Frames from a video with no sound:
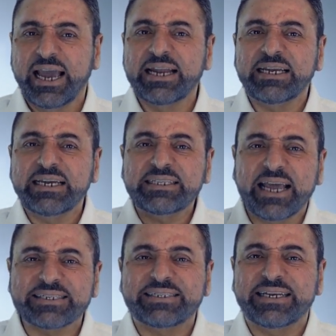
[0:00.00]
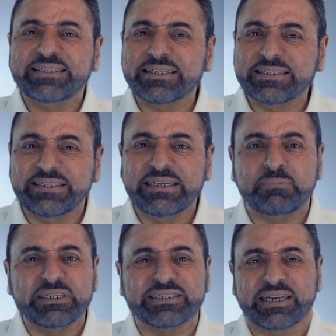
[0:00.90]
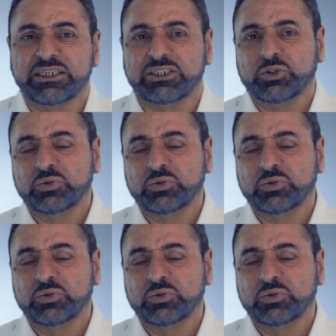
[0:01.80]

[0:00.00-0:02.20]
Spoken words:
and it has settled deep inside